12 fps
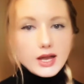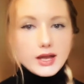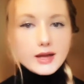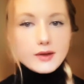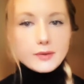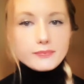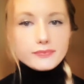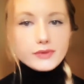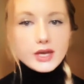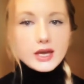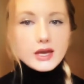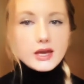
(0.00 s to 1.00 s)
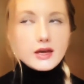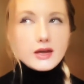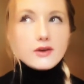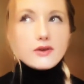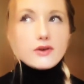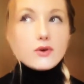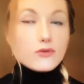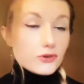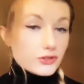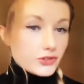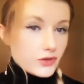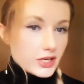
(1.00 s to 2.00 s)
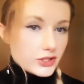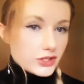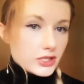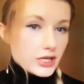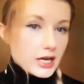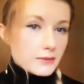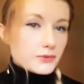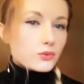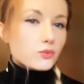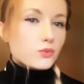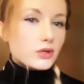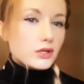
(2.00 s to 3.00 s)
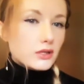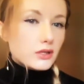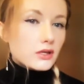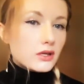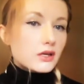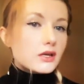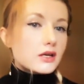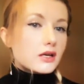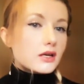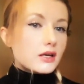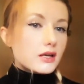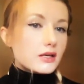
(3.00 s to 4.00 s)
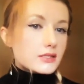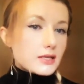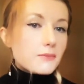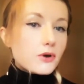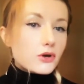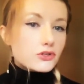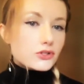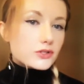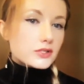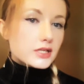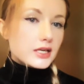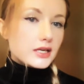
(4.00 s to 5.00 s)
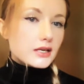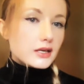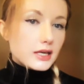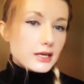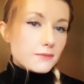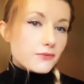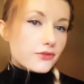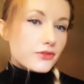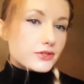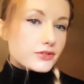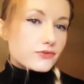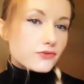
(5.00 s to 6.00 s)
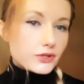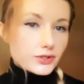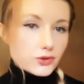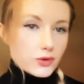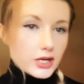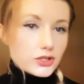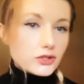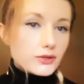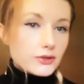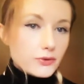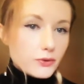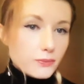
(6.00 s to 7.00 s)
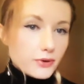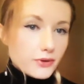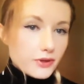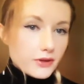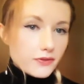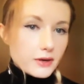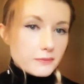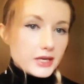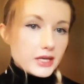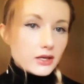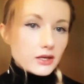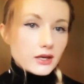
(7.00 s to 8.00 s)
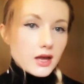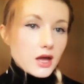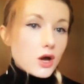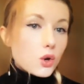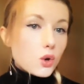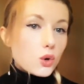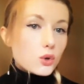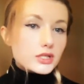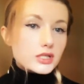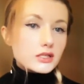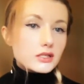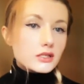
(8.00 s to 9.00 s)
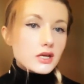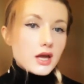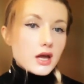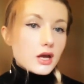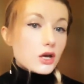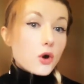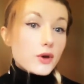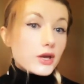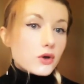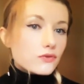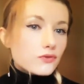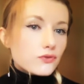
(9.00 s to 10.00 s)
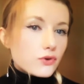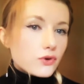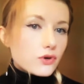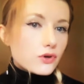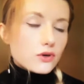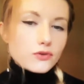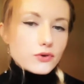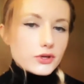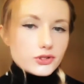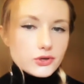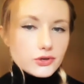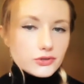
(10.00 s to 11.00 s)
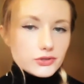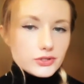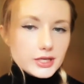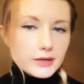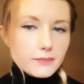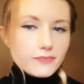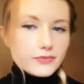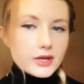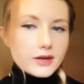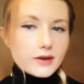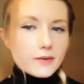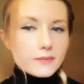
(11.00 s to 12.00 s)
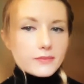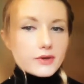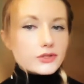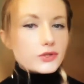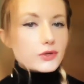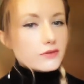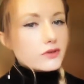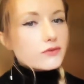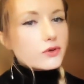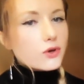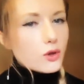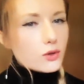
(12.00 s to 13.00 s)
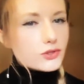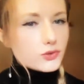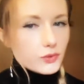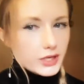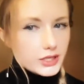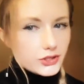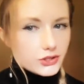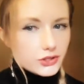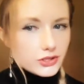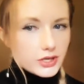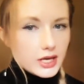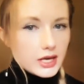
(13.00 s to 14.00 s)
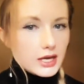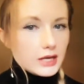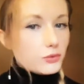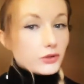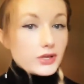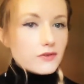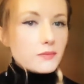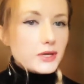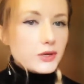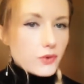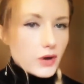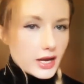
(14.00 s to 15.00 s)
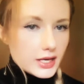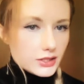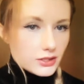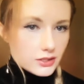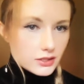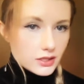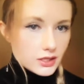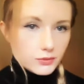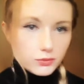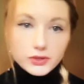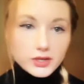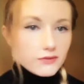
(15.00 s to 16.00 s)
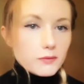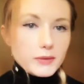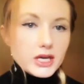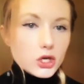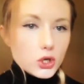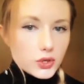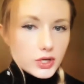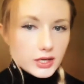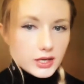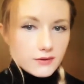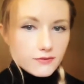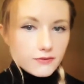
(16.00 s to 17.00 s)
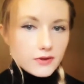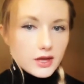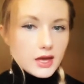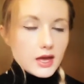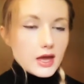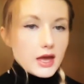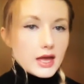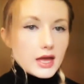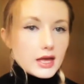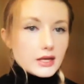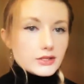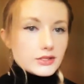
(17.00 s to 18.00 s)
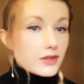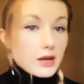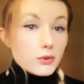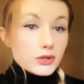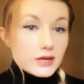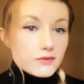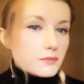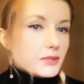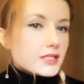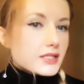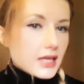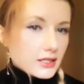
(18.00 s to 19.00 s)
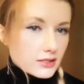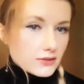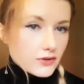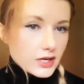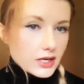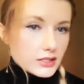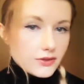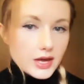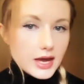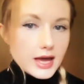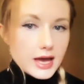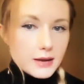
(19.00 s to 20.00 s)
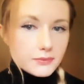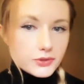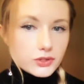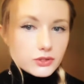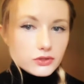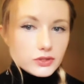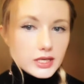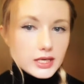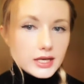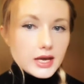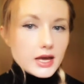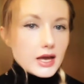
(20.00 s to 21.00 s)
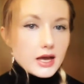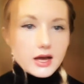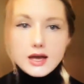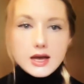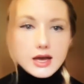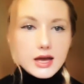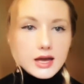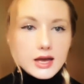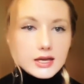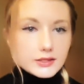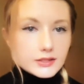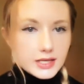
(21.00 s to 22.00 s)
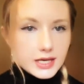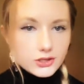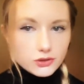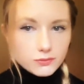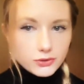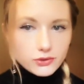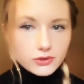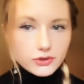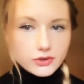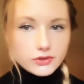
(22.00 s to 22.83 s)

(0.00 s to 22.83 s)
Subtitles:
All frustration types will subconsciously keep this frustration loop that they're being caught in going on for eternity. So even if a goal is reached, it will never be right, it will never be good enough, and they will never be satisfied. They are absolutely insatiable.